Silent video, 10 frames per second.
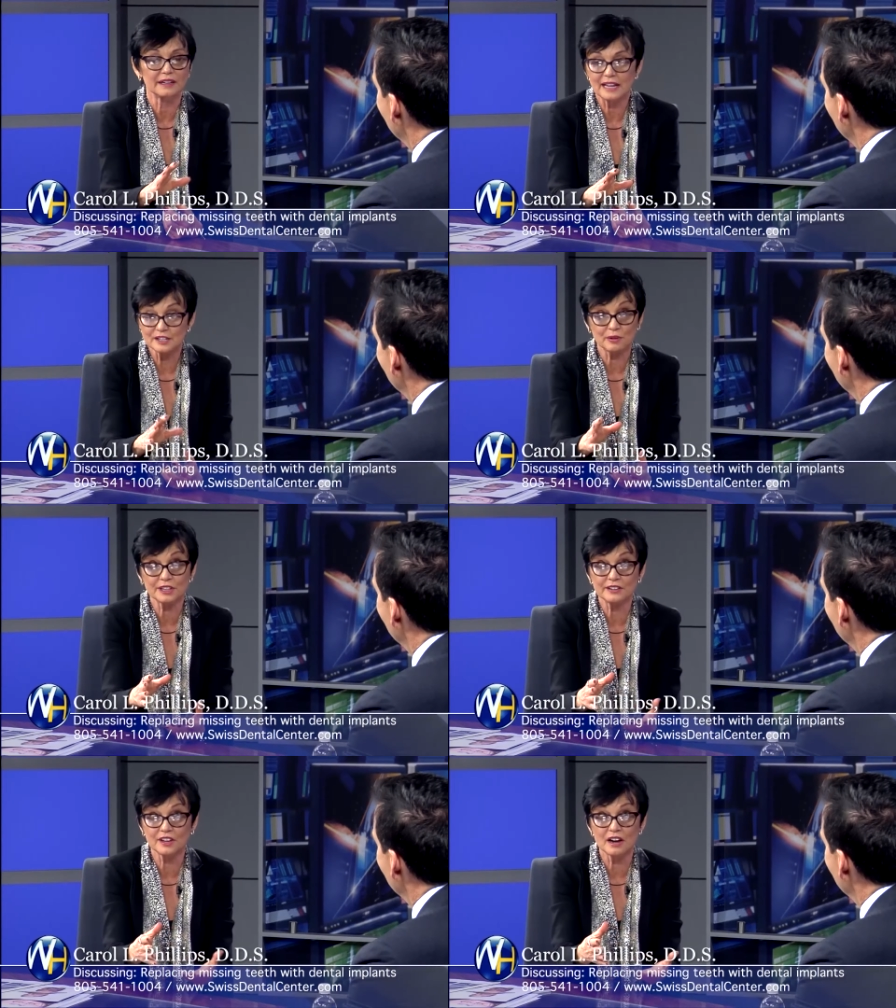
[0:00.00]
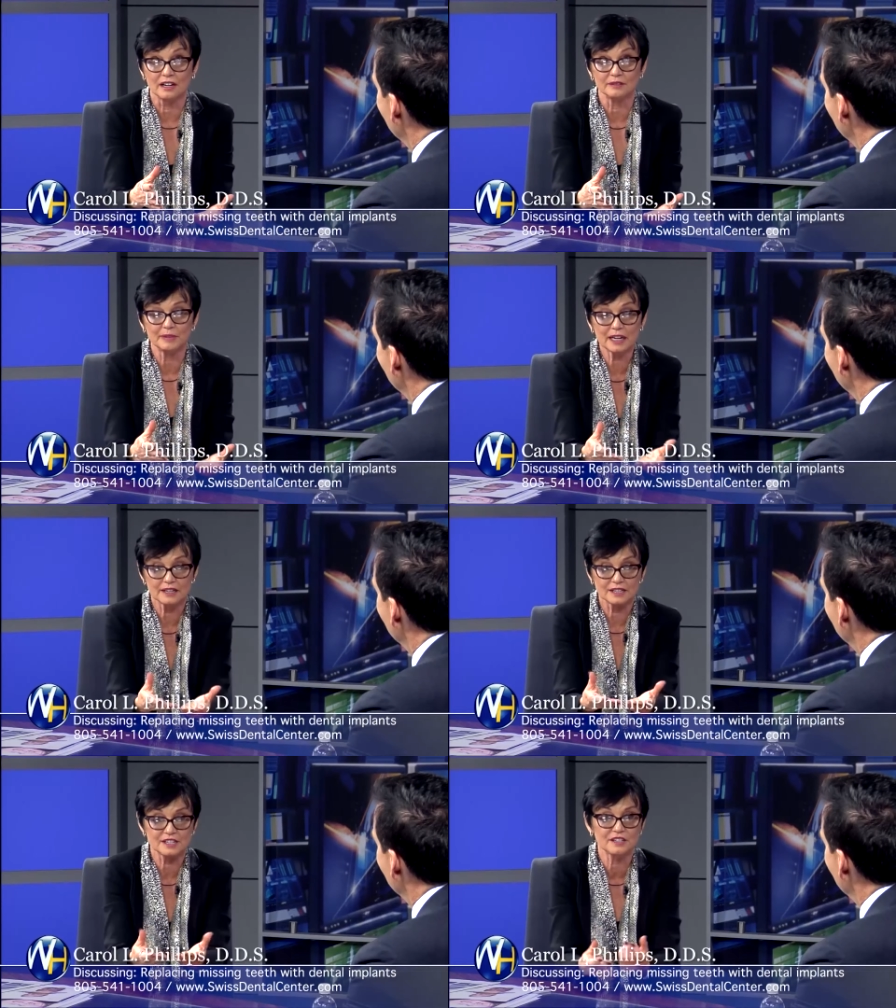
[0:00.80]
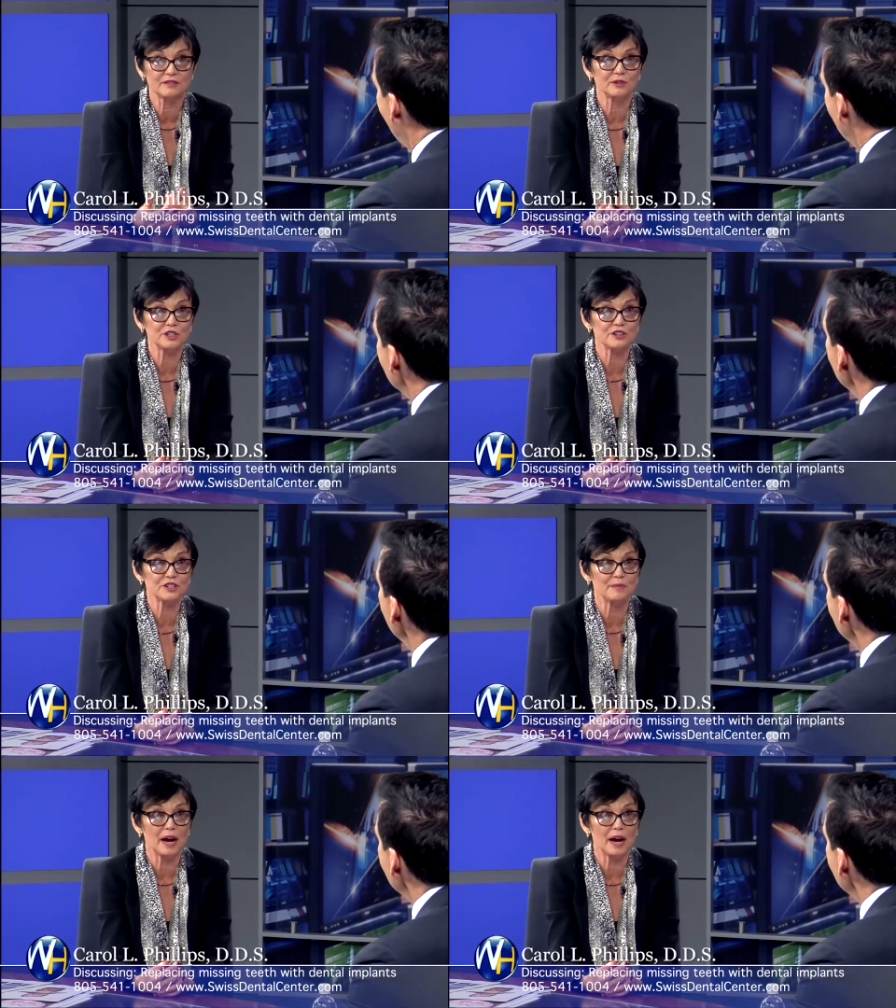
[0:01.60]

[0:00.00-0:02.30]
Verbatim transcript: That's what they thought because you do you see